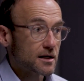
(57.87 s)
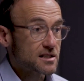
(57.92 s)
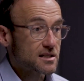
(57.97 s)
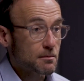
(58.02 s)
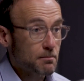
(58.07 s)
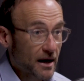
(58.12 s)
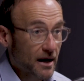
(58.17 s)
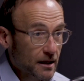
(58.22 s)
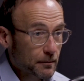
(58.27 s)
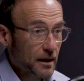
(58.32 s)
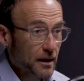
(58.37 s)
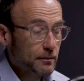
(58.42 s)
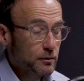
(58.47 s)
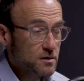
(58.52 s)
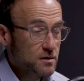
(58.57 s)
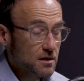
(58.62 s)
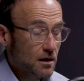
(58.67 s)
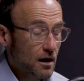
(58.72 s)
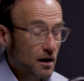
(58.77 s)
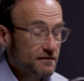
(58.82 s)
to make
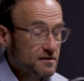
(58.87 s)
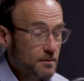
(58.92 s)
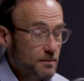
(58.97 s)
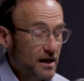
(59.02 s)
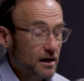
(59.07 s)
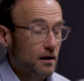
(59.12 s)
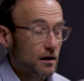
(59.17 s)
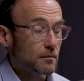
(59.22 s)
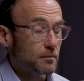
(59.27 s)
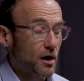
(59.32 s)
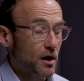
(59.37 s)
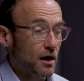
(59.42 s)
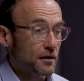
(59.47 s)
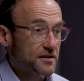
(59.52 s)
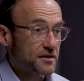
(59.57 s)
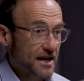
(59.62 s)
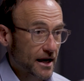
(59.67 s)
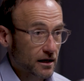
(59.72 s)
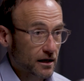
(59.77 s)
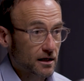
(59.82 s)
people's lives better by
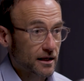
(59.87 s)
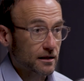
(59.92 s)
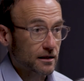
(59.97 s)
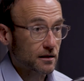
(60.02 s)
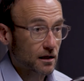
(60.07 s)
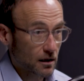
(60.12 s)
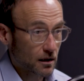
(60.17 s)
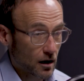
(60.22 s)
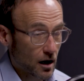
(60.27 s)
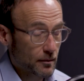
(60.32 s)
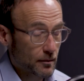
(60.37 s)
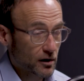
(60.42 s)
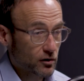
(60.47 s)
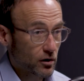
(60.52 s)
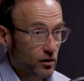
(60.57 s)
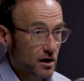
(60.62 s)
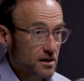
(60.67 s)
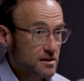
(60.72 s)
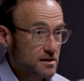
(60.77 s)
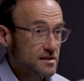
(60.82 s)
tackling the climate
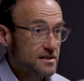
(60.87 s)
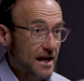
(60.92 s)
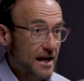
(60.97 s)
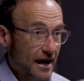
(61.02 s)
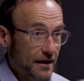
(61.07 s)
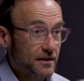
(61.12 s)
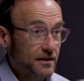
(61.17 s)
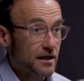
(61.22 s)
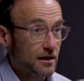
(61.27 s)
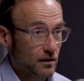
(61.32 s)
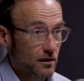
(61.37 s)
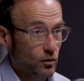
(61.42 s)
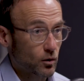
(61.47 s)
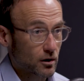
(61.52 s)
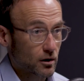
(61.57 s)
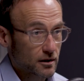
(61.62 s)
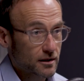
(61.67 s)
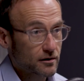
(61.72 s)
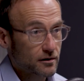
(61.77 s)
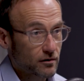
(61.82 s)
crisis and the
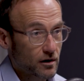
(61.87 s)
inequality